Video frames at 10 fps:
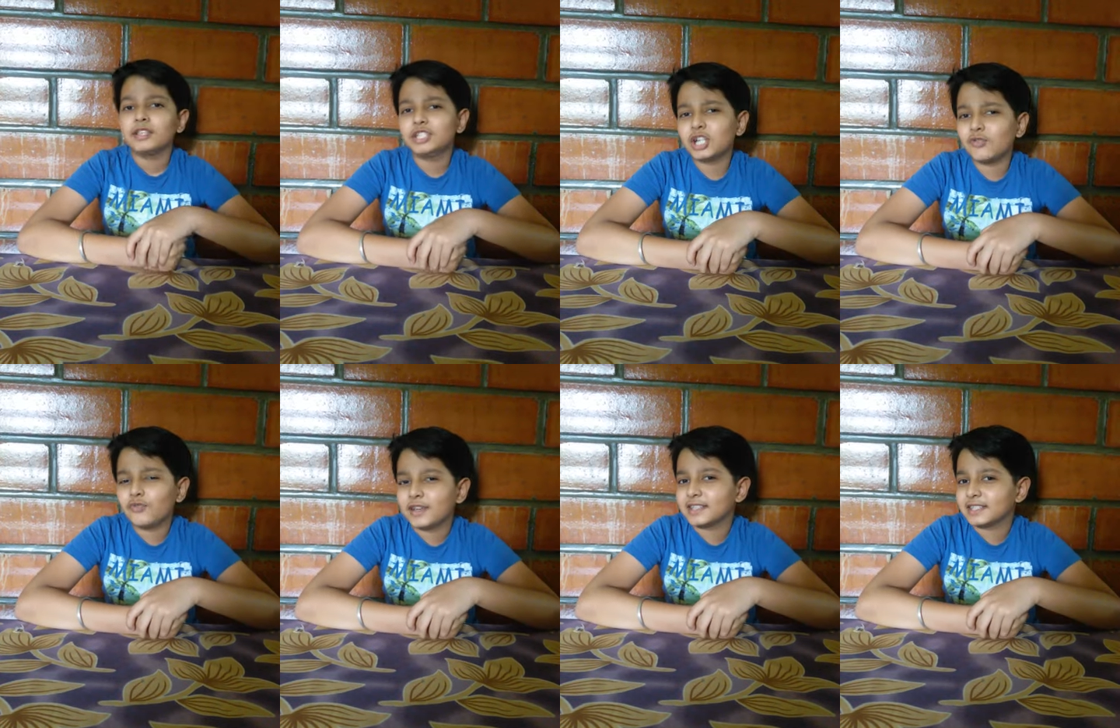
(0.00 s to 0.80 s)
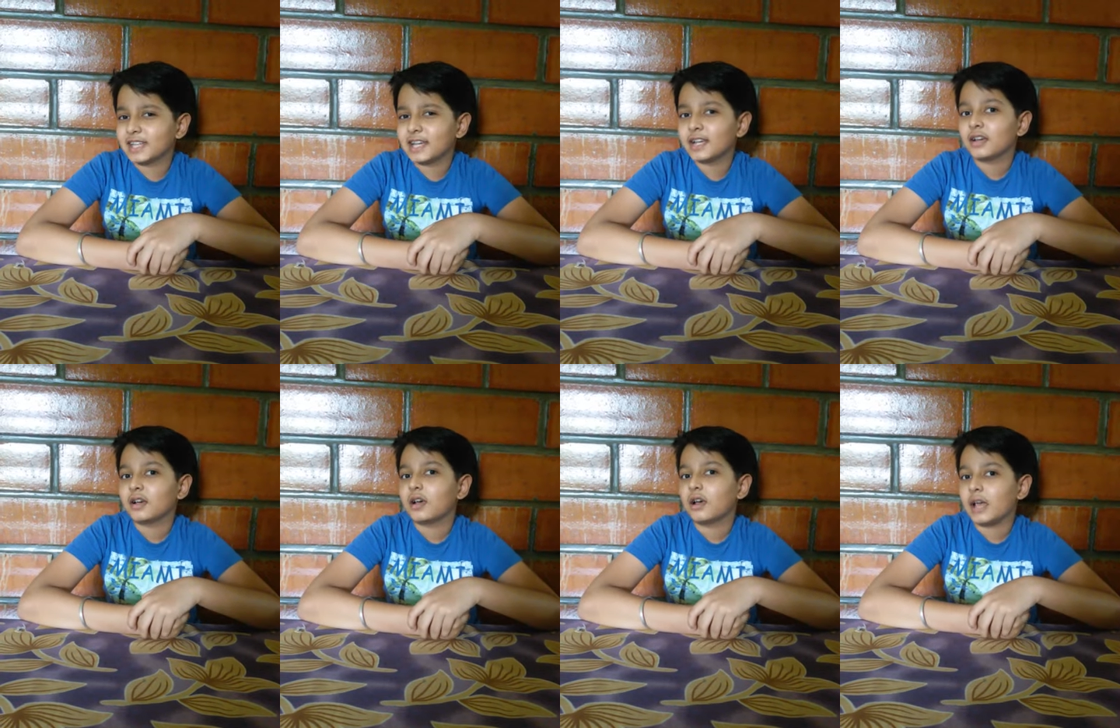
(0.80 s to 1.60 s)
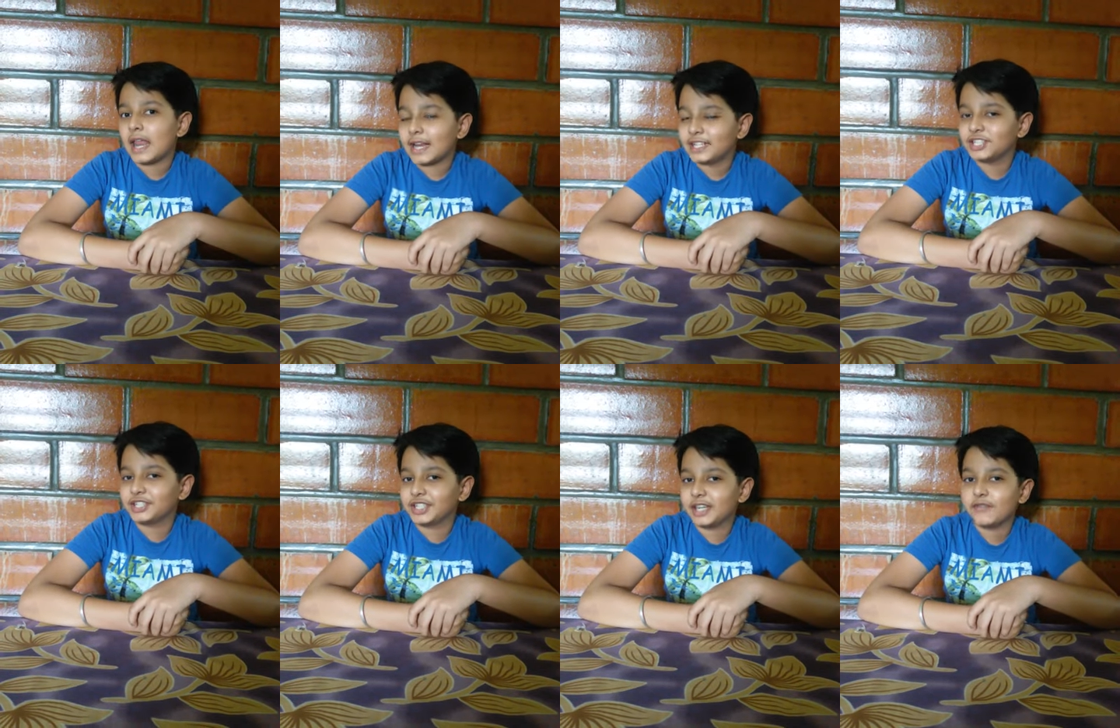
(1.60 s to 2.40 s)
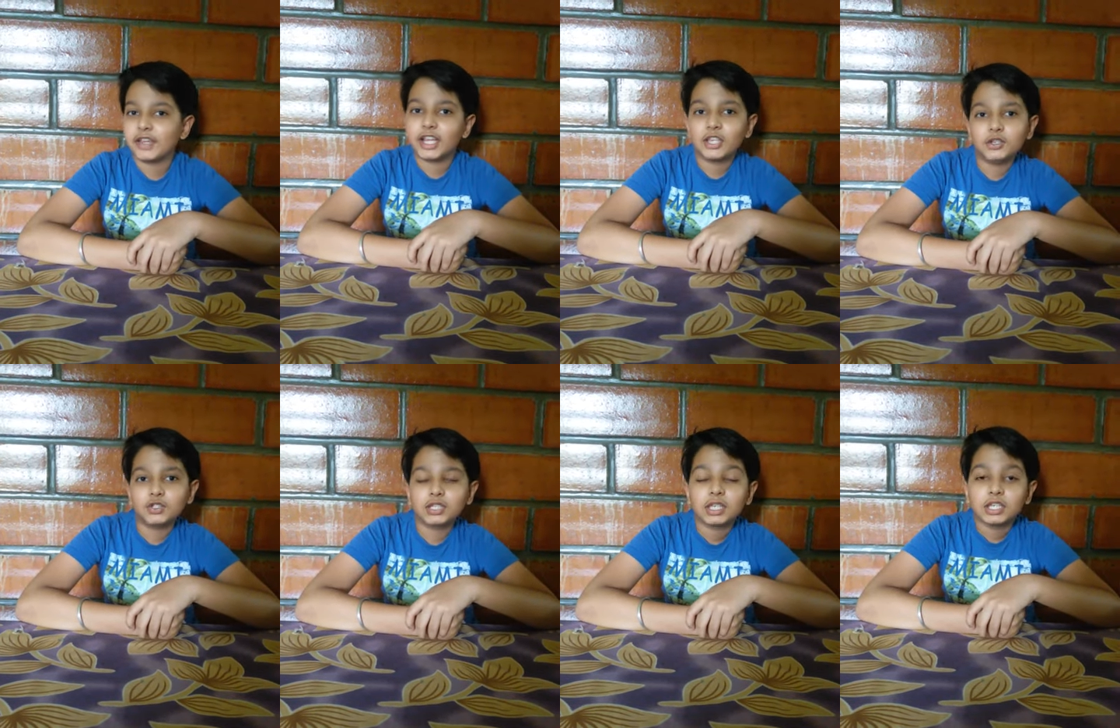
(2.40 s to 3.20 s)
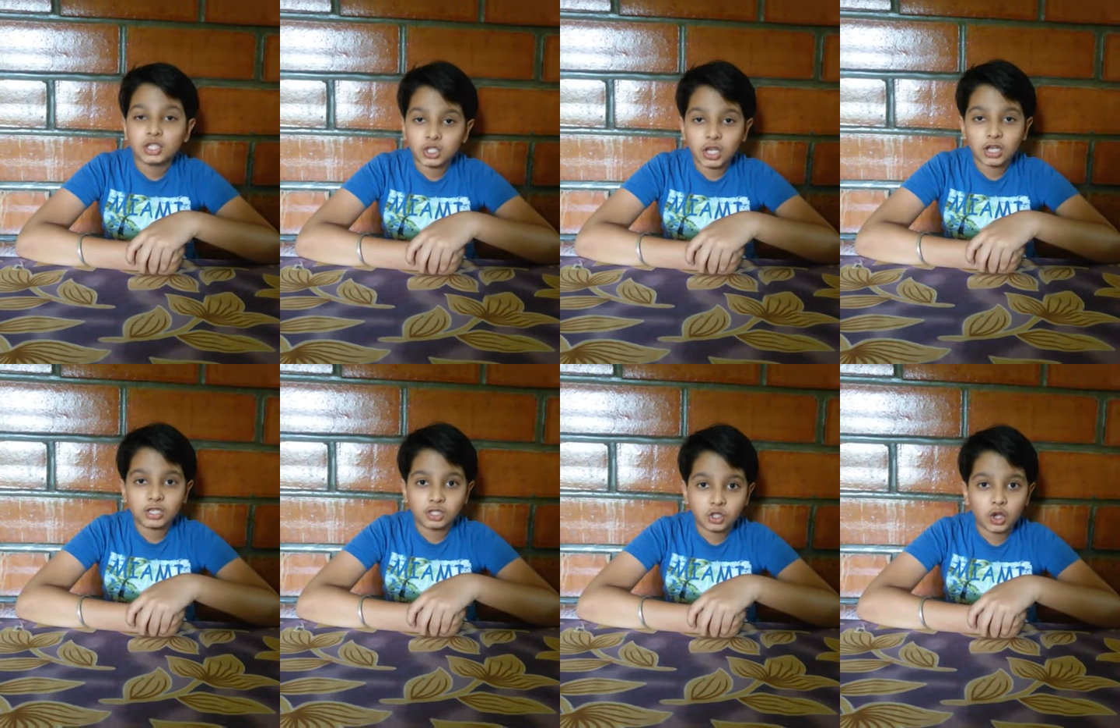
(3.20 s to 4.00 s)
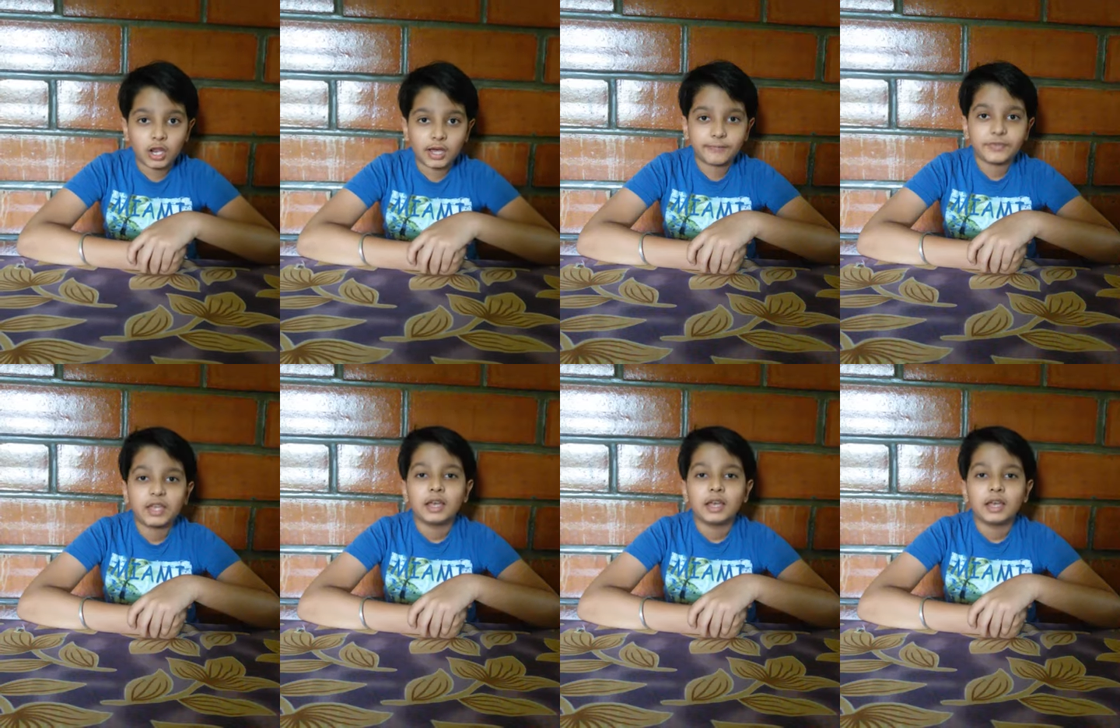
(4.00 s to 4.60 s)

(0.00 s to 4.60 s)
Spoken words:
Instead of wasting electricity, we can use solar.